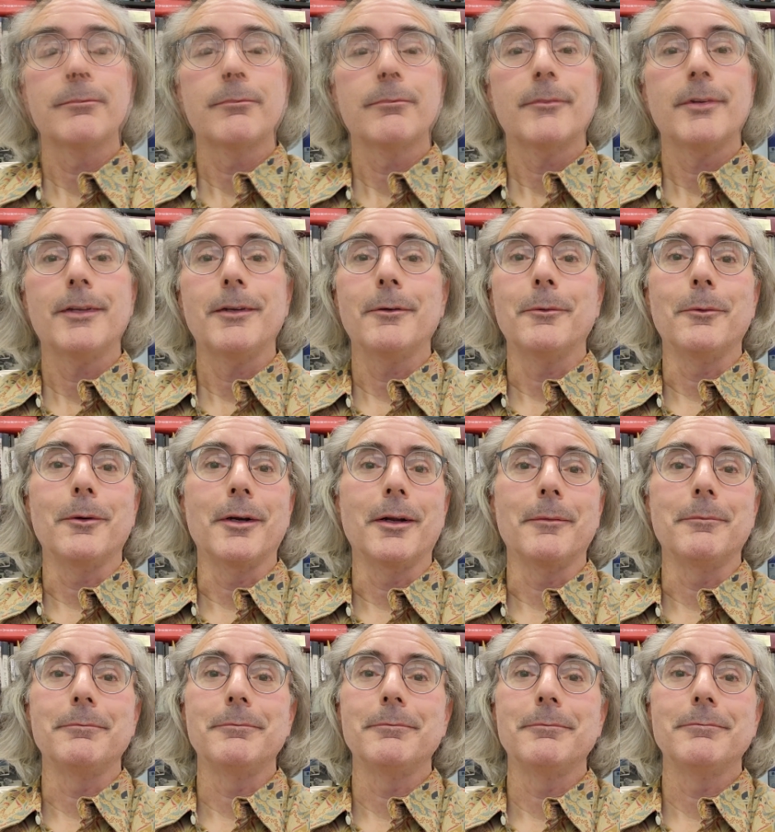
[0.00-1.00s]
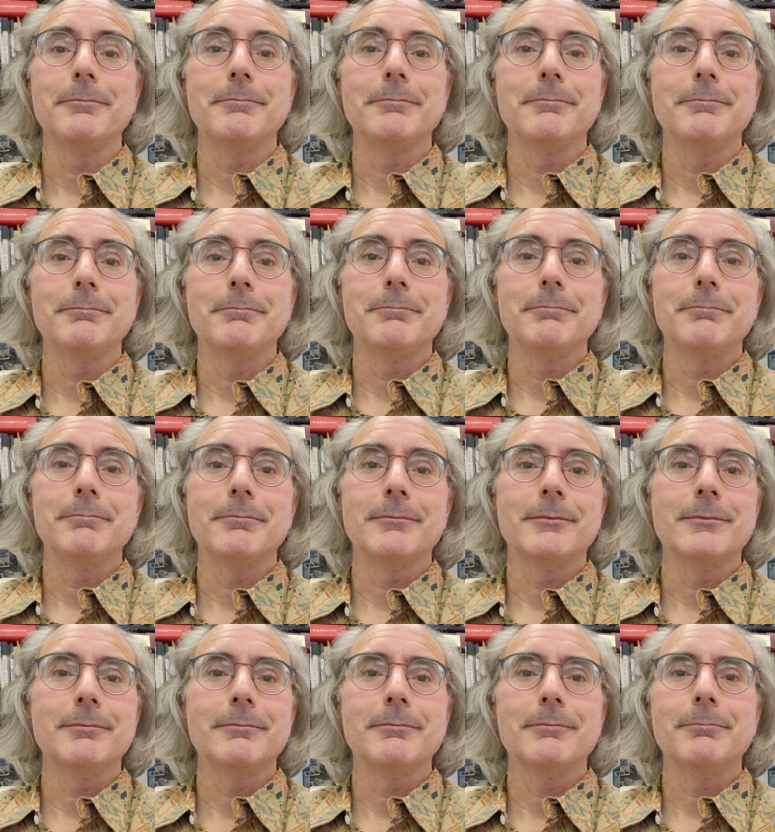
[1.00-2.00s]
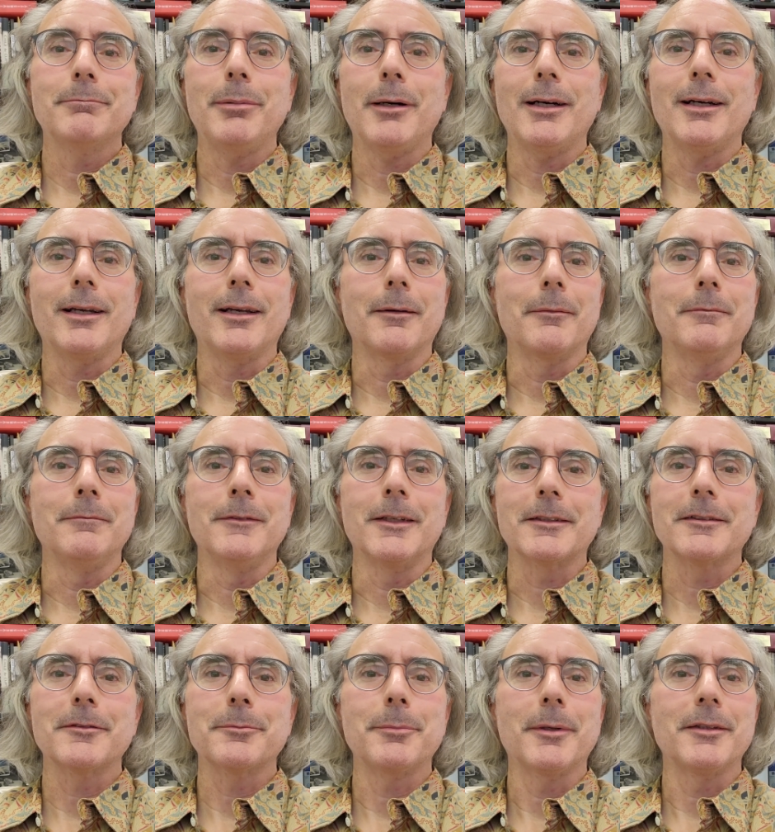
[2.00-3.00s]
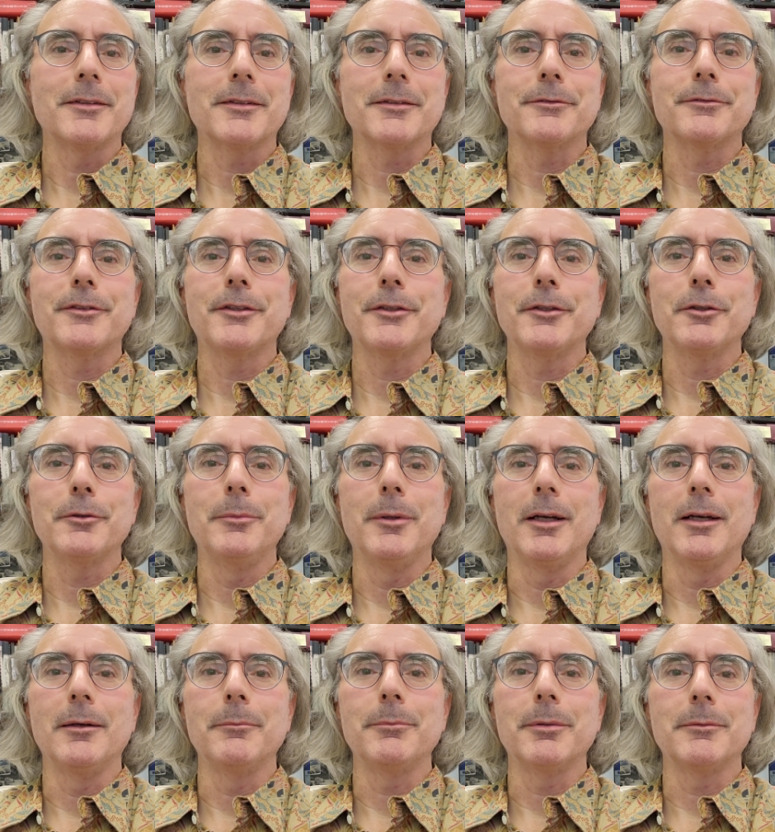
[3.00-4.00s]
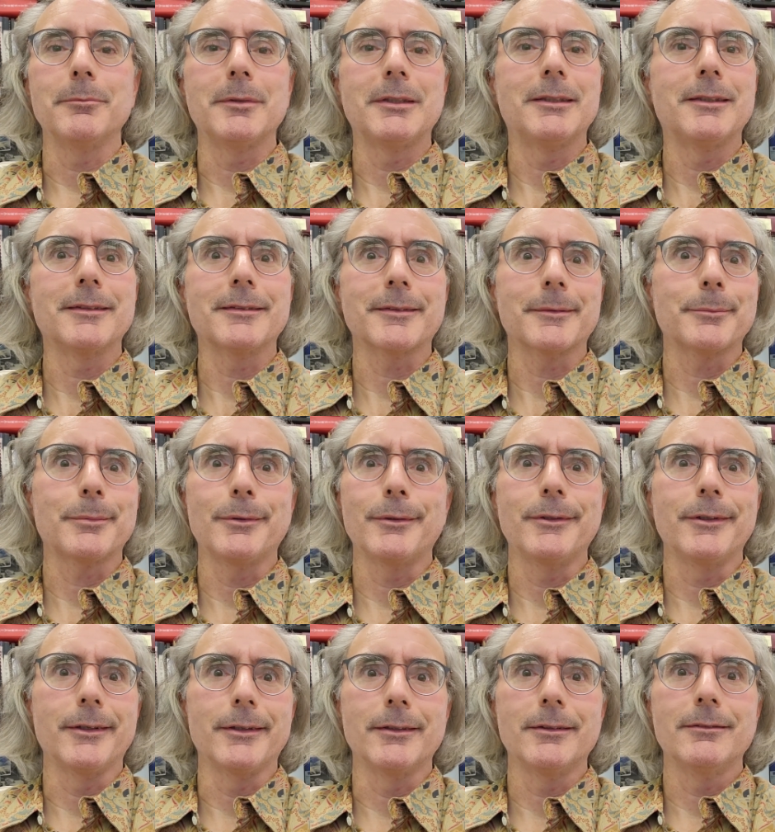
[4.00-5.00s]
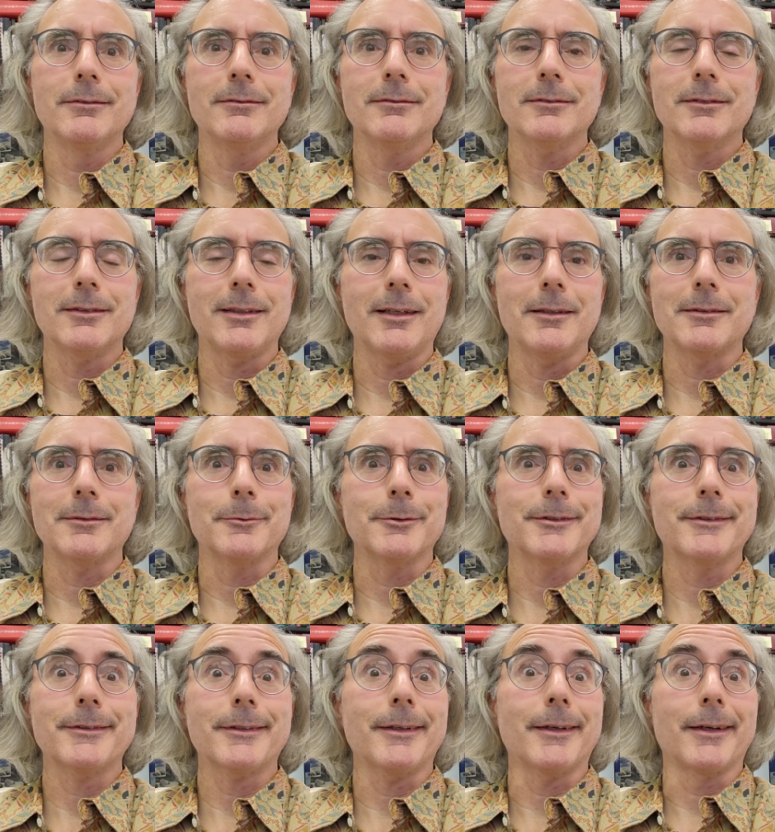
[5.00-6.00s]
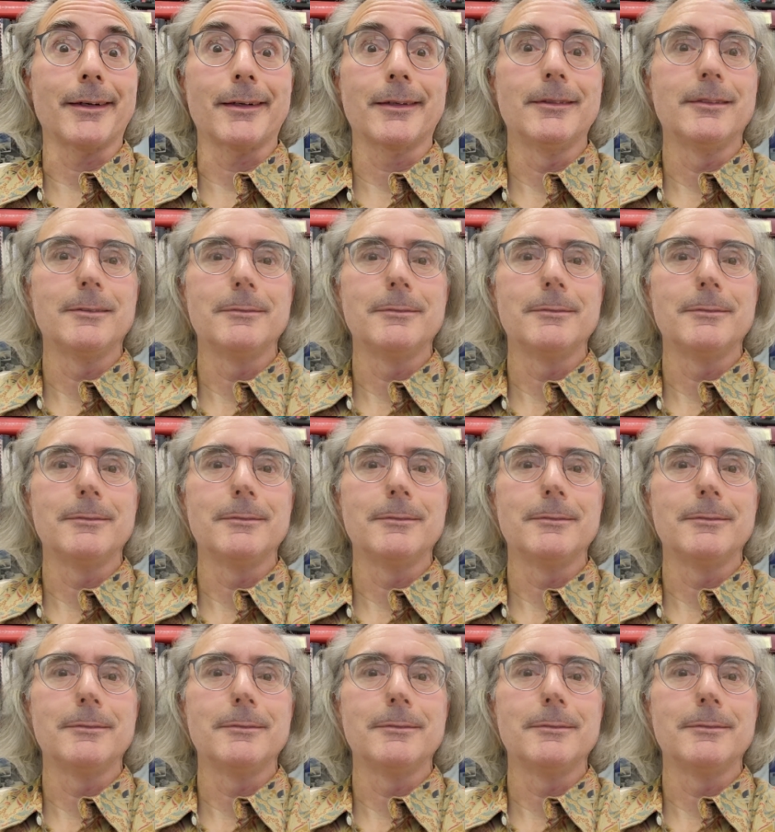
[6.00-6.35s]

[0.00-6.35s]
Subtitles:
You don't want to buy an expensive tube amp and be disappointed. That would suck.